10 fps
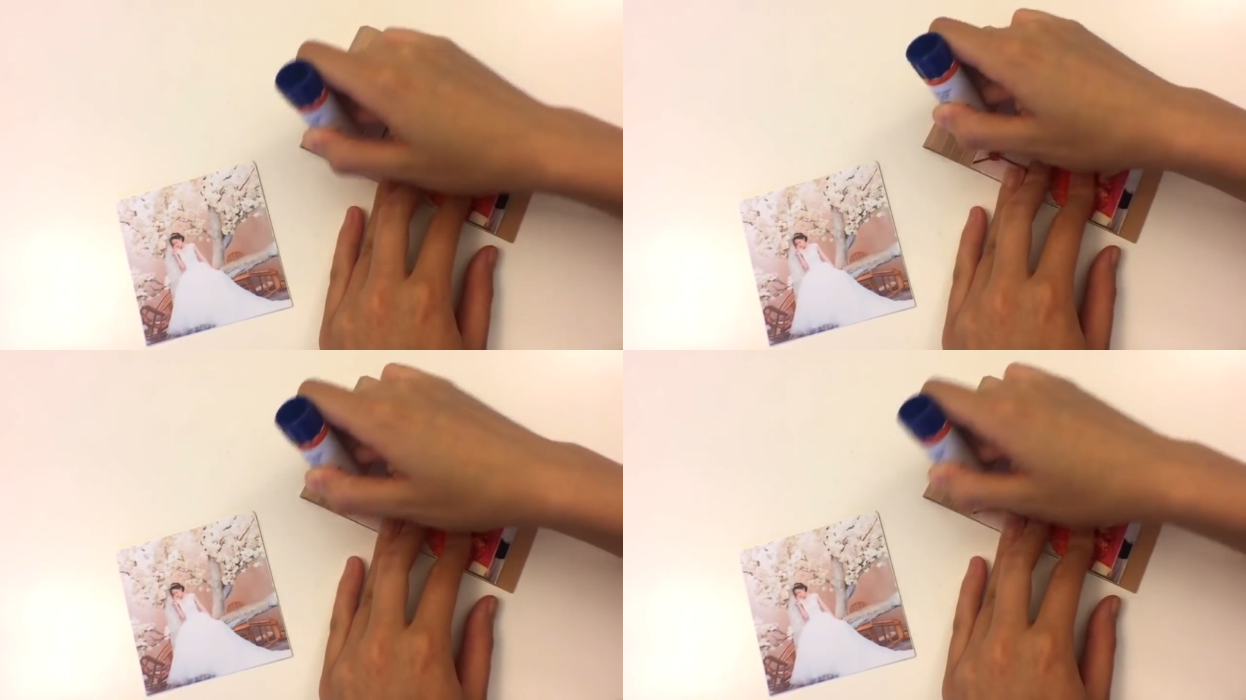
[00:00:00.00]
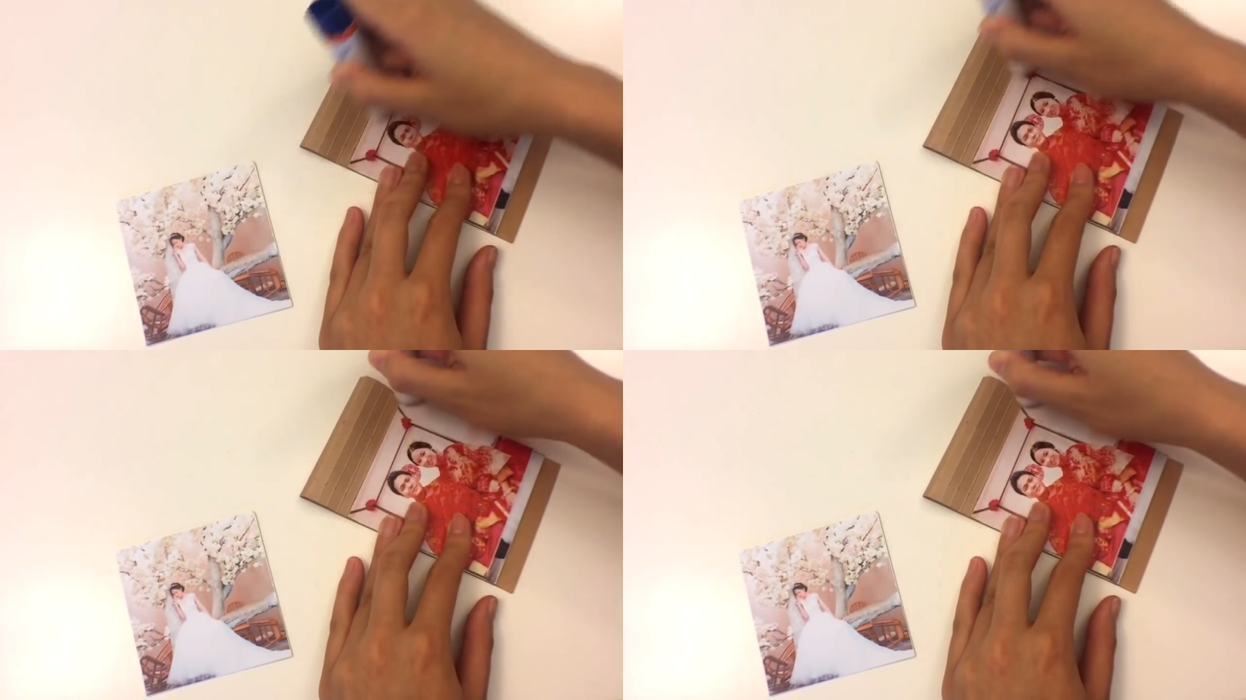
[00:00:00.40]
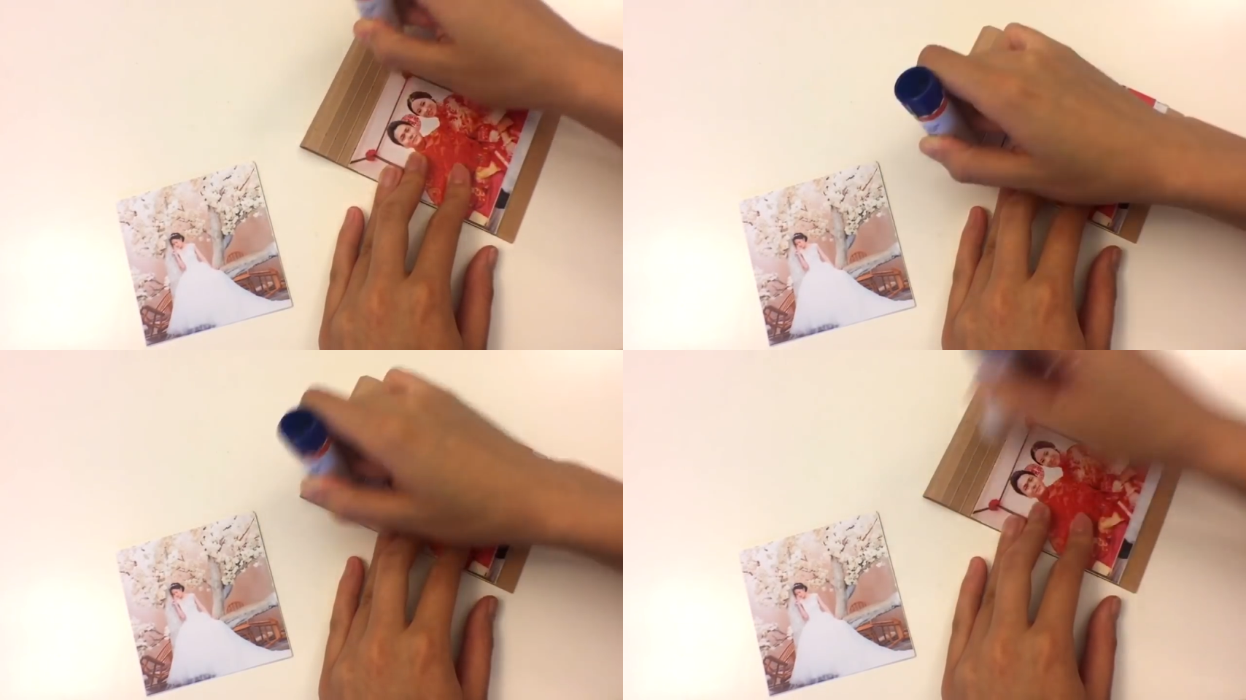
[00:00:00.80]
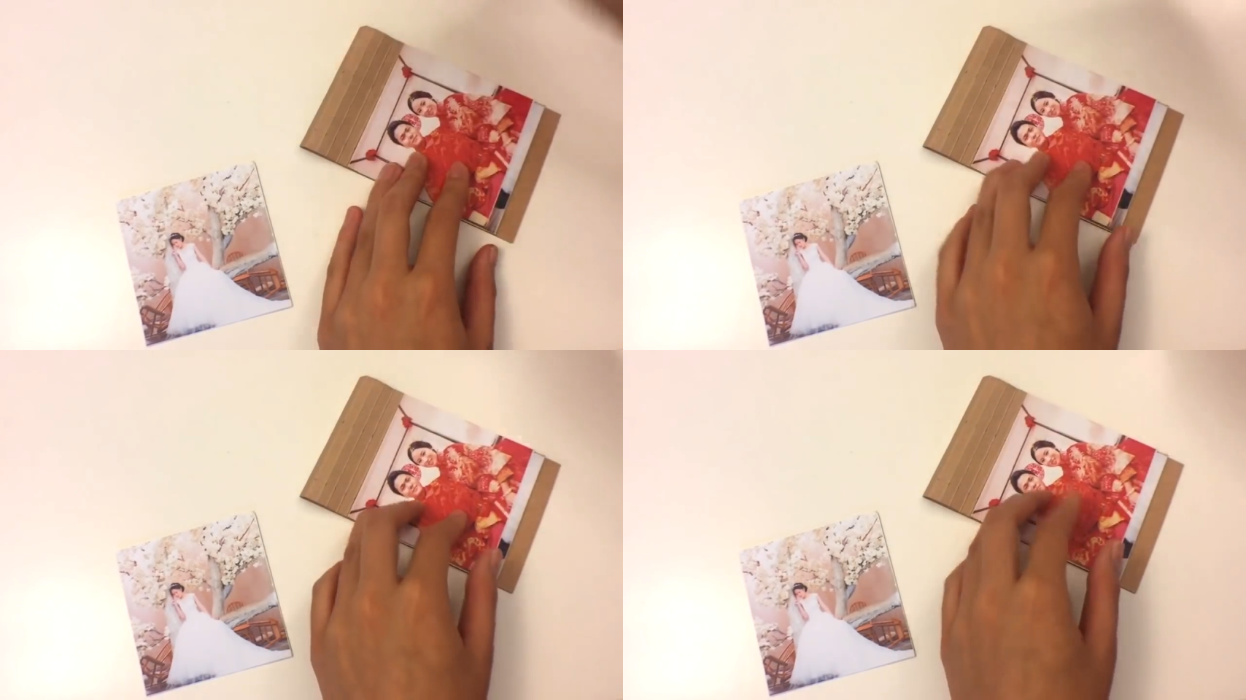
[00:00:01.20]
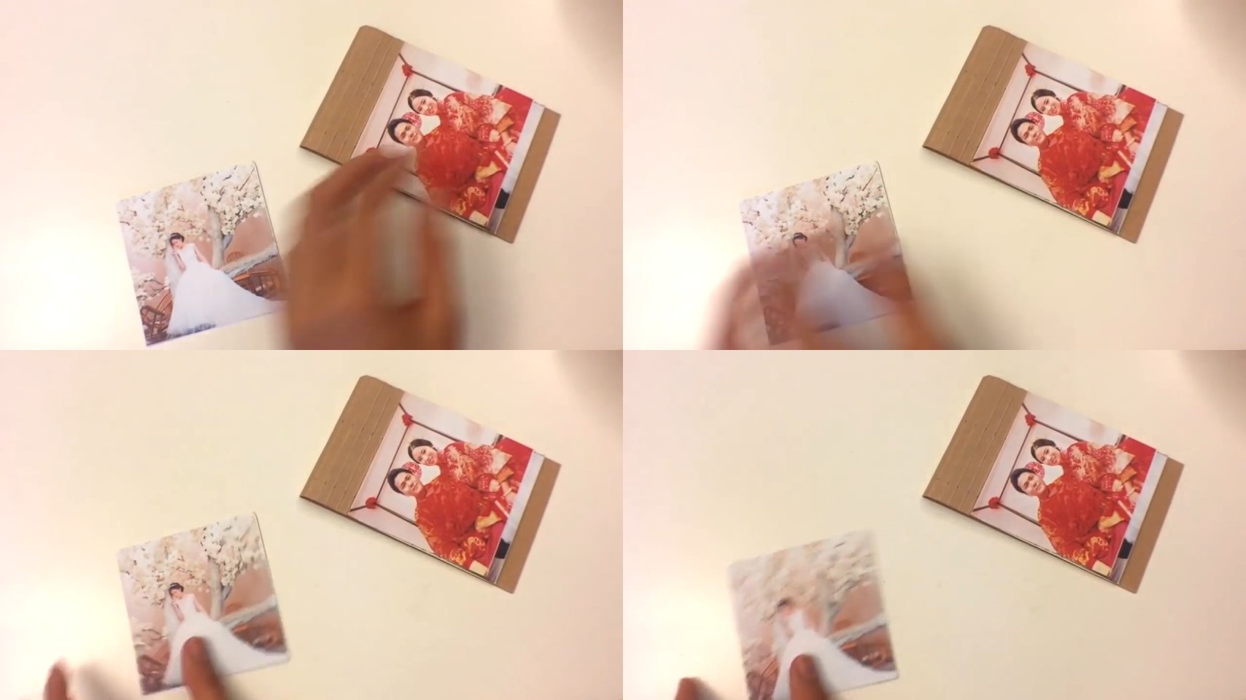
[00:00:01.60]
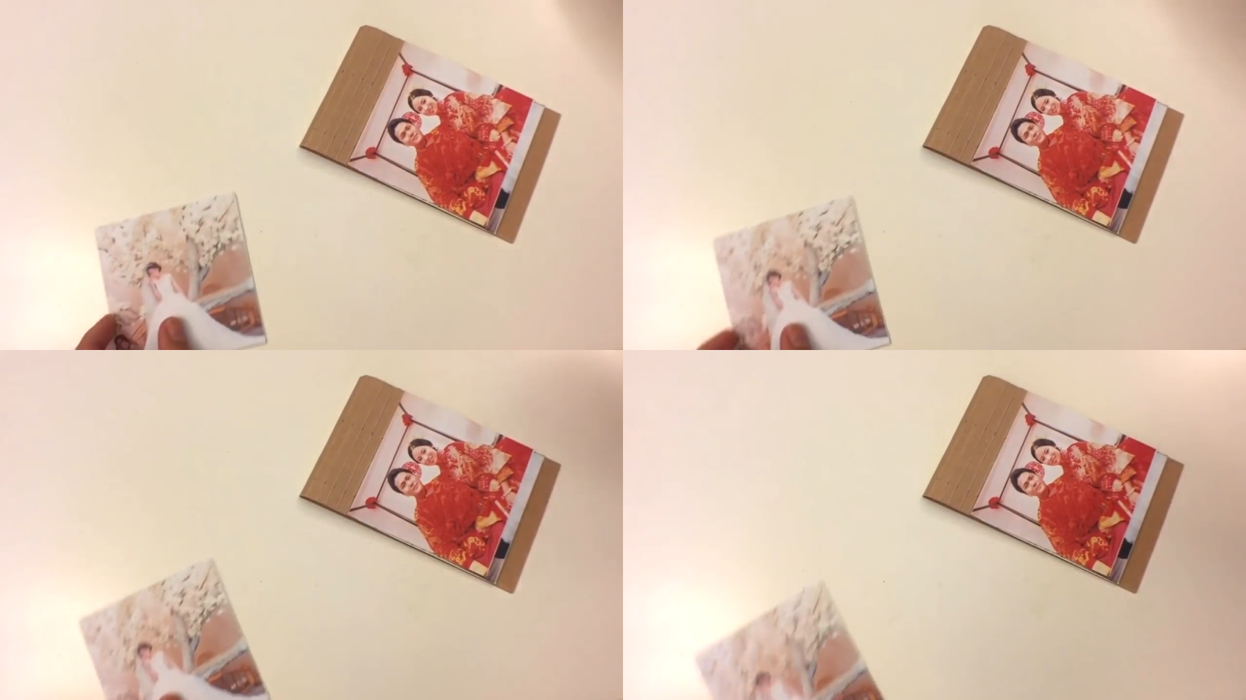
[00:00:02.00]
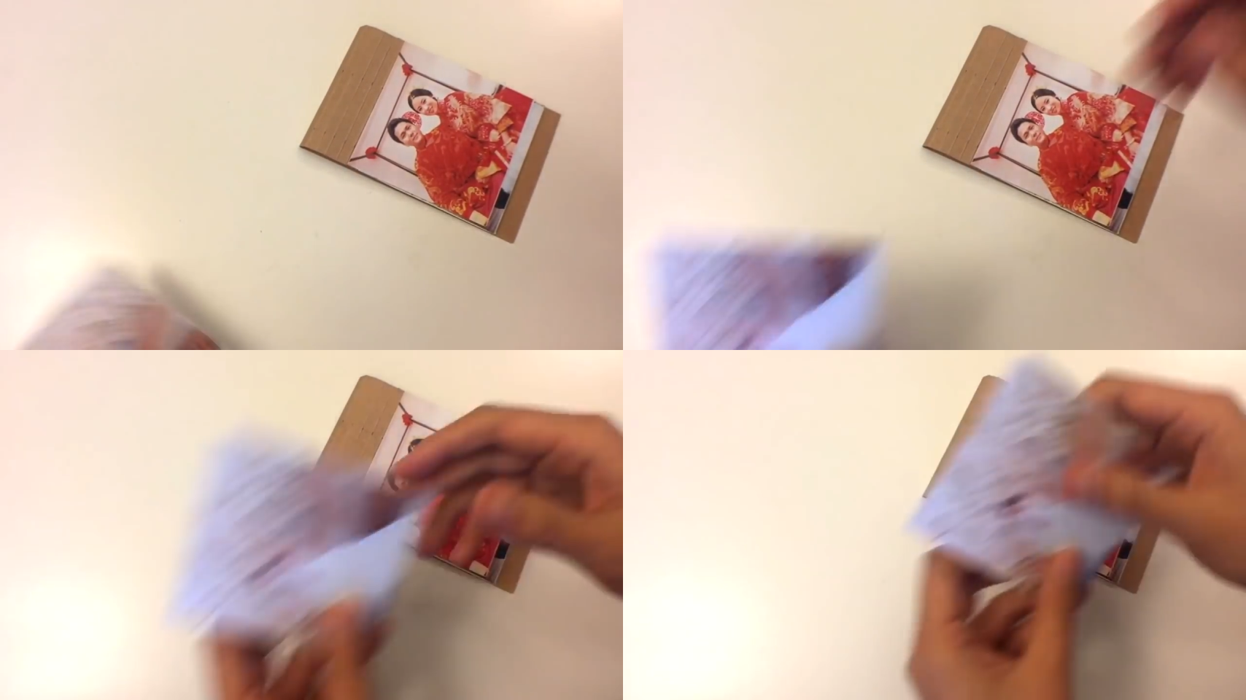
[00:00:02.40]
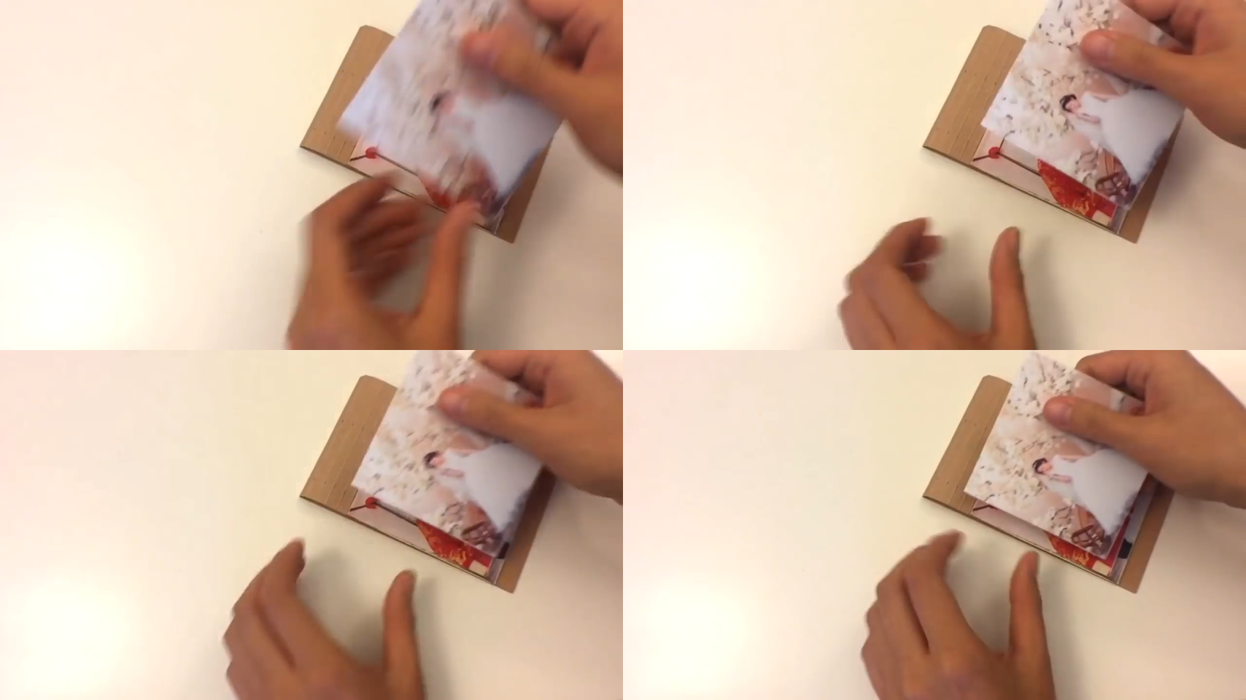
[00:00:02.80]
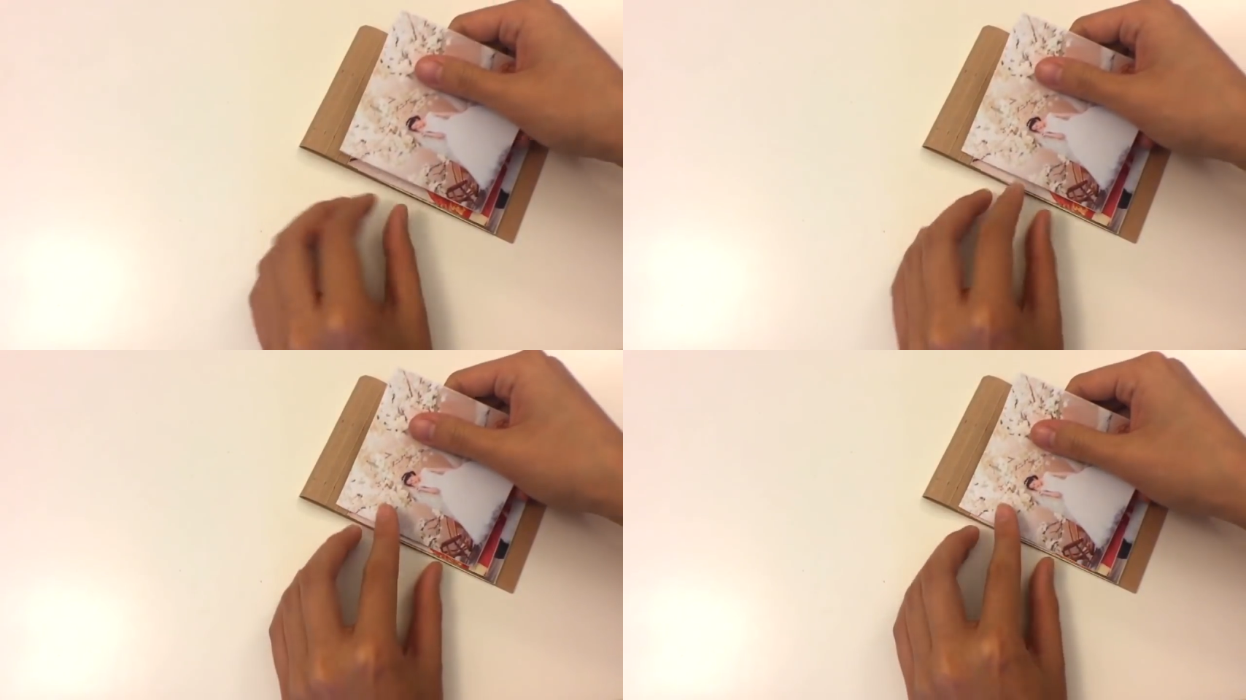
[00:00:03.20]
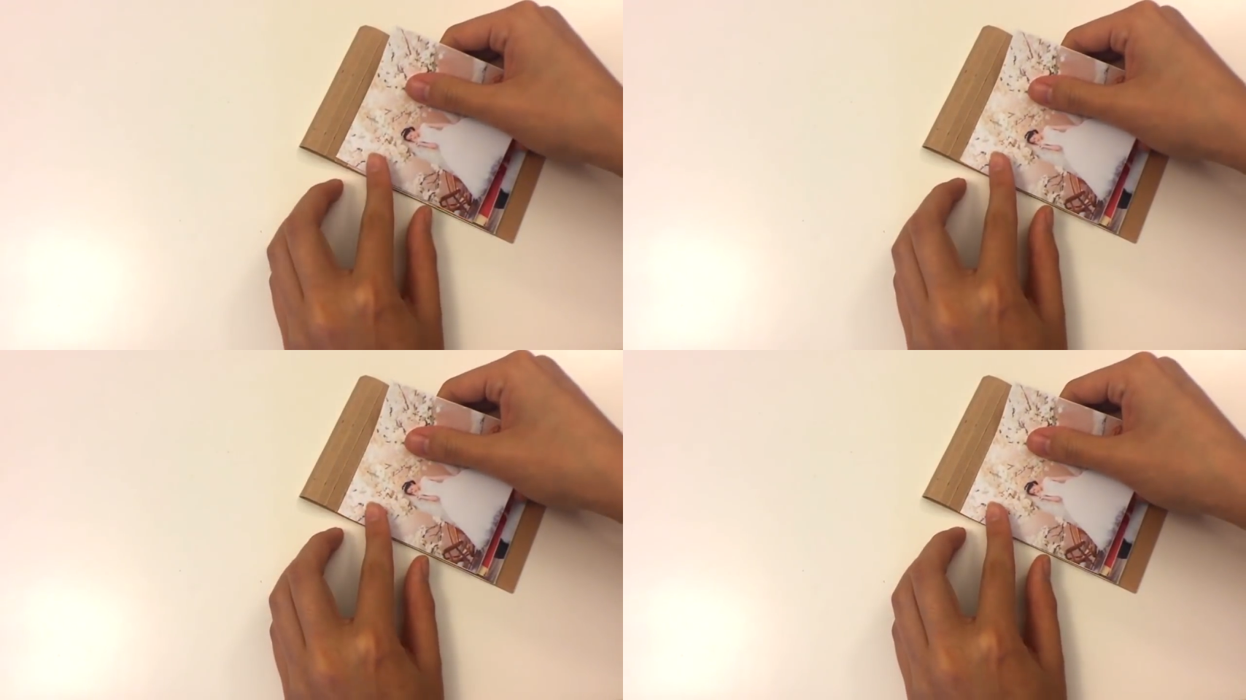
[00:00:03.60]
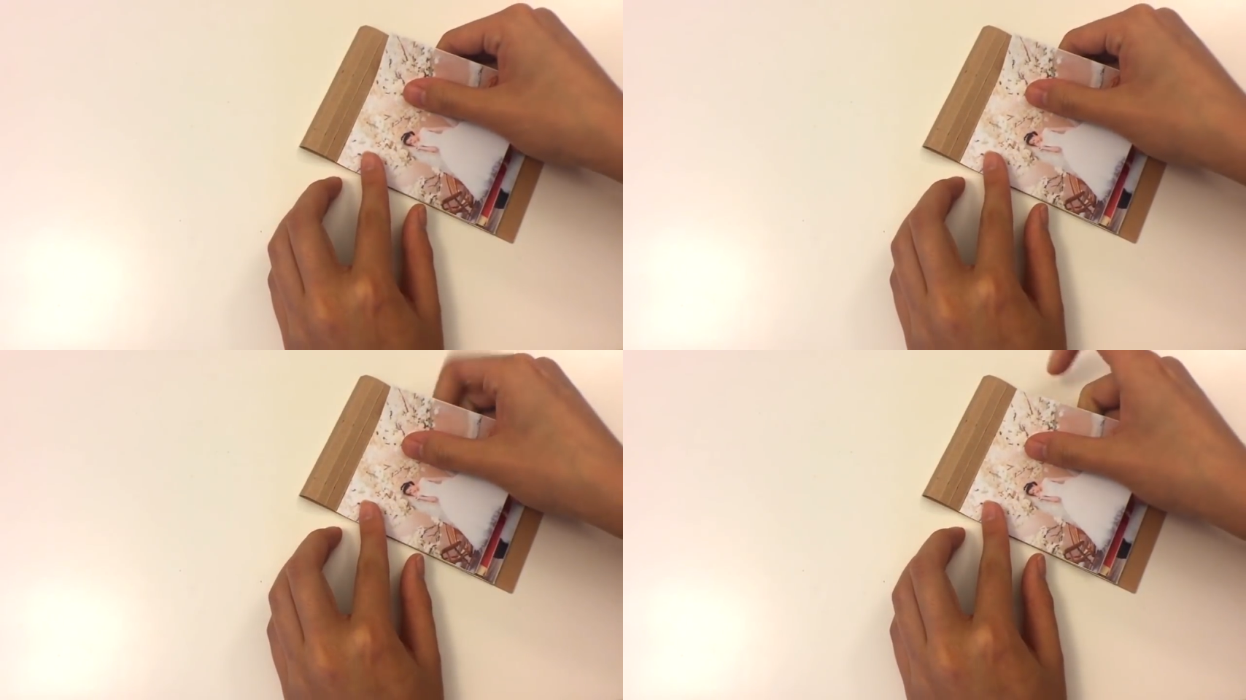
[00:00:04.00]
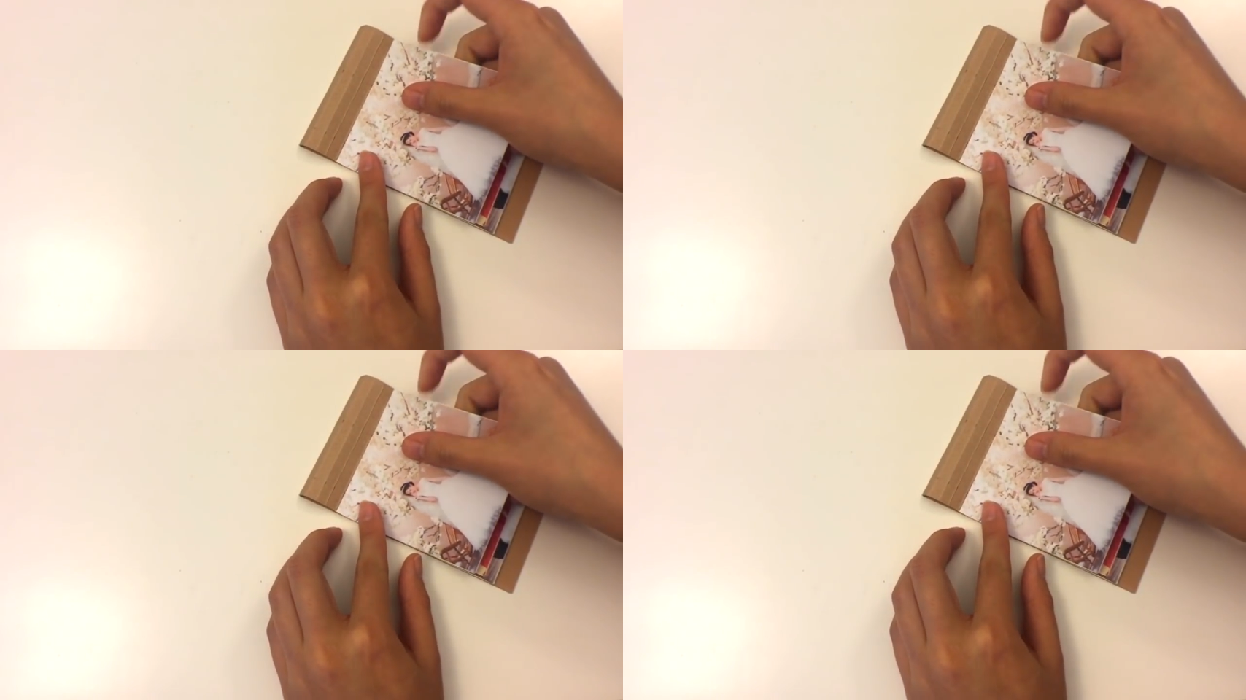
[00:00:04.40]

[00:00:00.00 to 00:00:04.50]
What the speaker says: [unreadable: no face in view]